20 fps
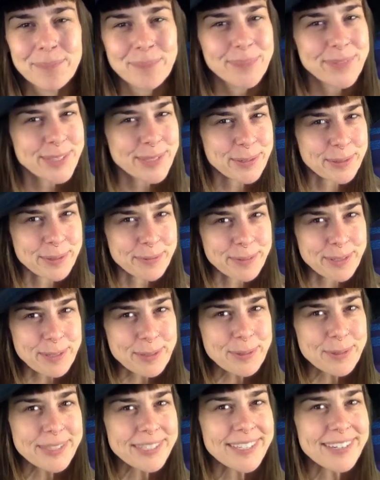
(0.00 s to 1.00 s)
So if
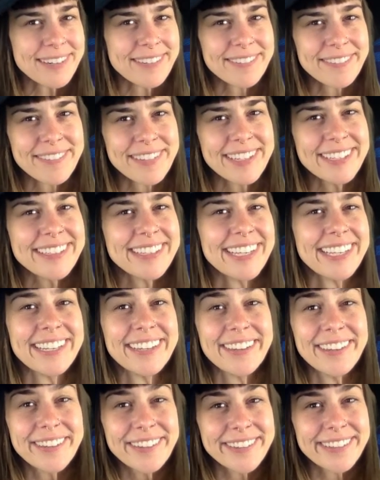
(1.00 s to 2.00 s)
you start feeling
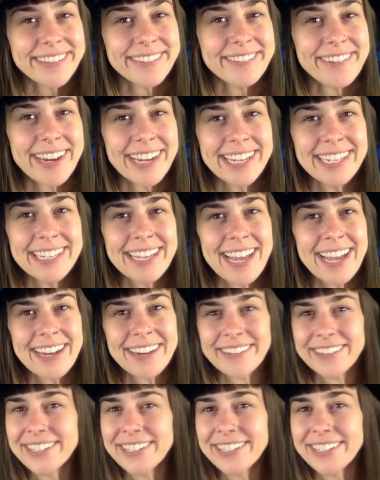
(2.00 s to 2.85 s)
good right now,